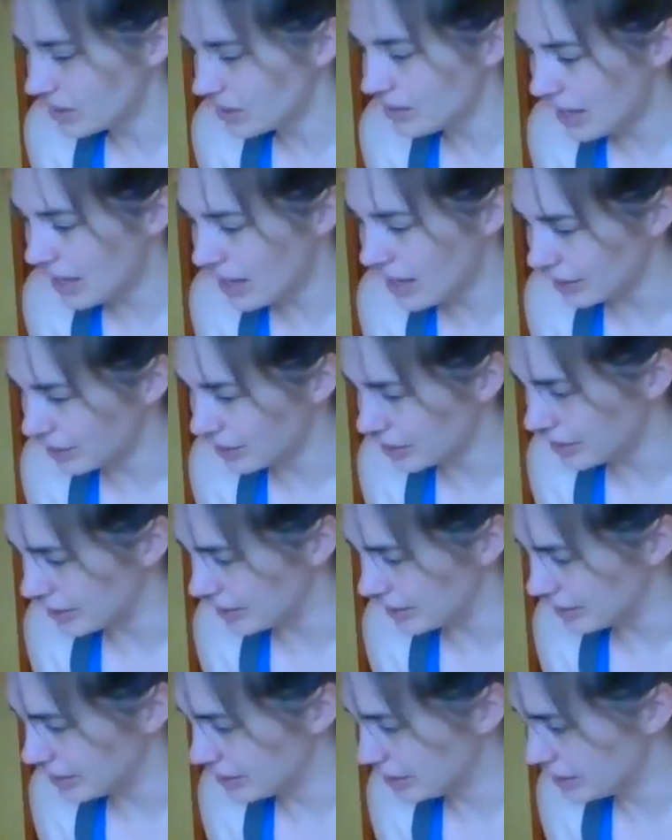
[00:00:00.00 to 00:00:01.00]
Yeah,
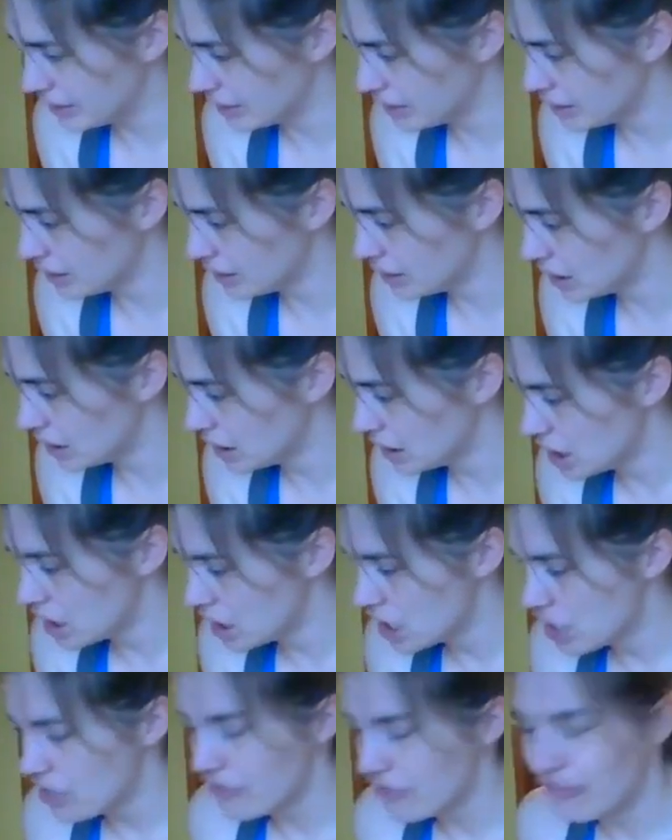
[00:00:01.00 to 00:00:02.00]
good.
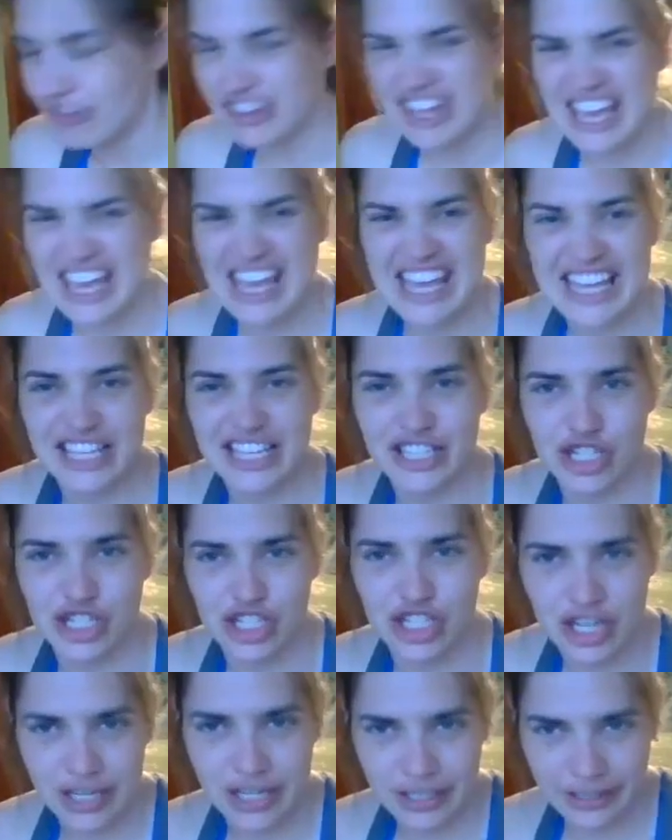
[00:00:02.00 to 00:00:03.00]
For the
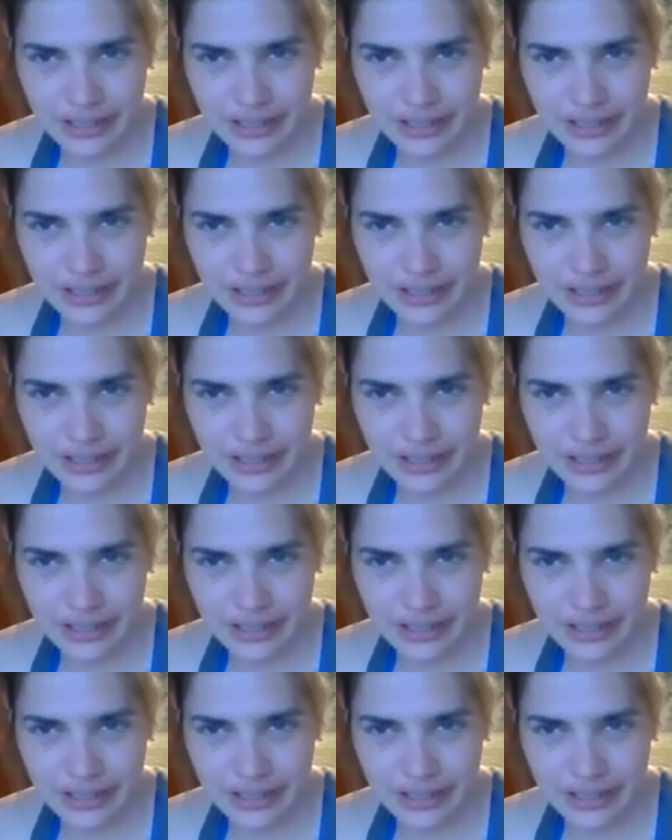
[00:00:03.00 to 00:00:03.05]
hinge.